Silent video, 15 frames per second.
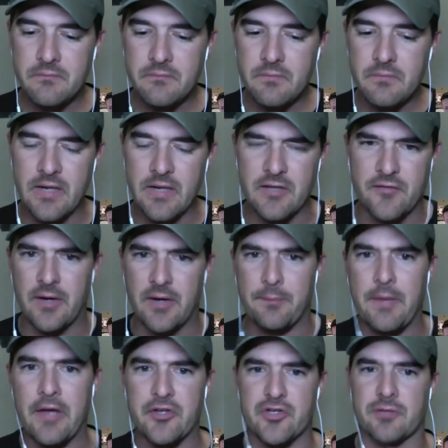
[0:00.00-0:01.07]
is very
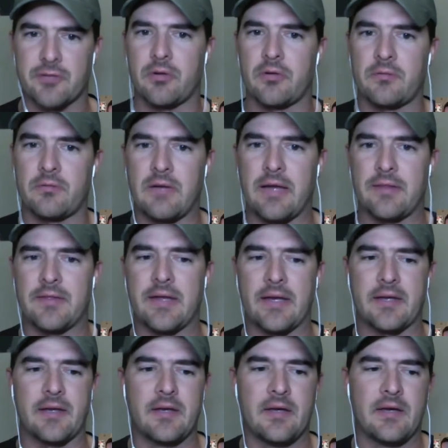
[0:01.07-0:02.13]
measurable. I think
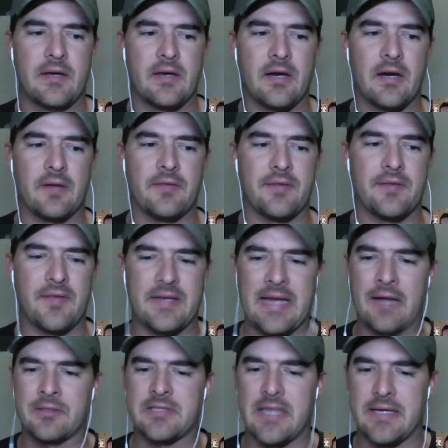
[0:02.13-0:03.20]
uh, the, the,
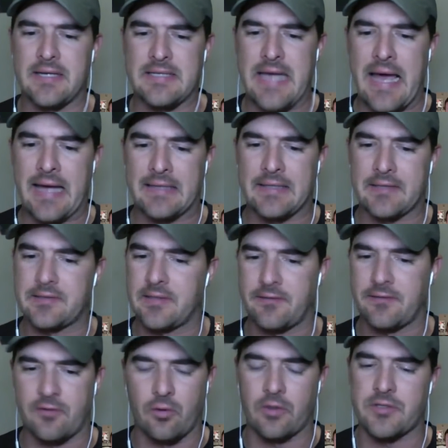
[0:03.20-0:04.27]
downside to tactics, and of
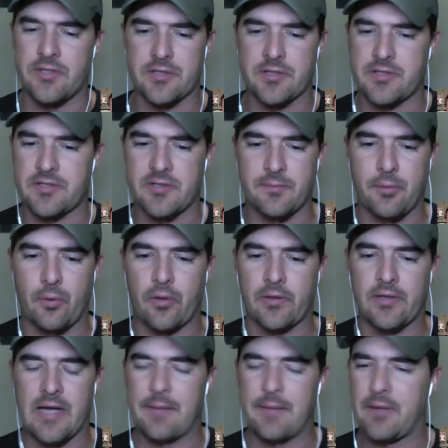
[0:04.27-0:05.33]
course, they're just as important.
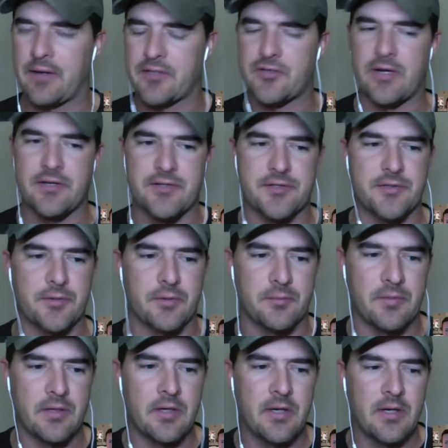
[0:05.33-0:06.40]
I'm not a stranger to them,
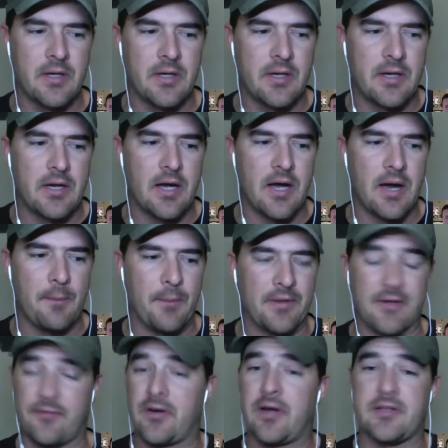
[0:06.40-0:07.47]
uh, but they're
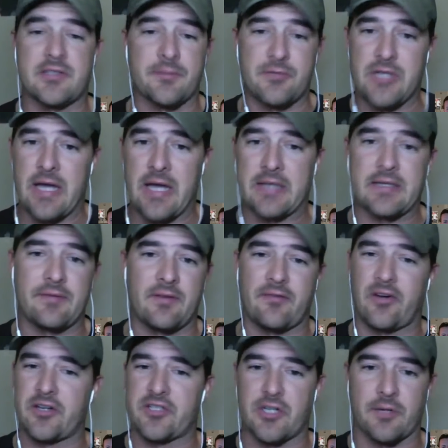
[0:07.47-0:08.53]
very subjective. They're very
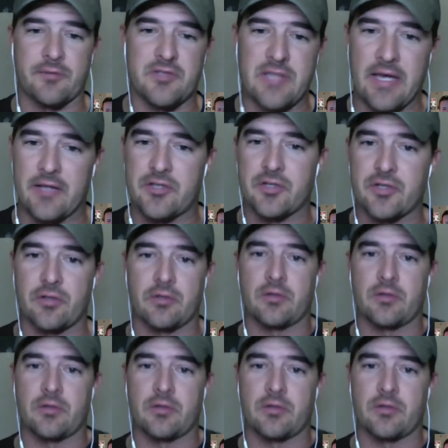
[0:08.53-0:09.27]
circumstantial.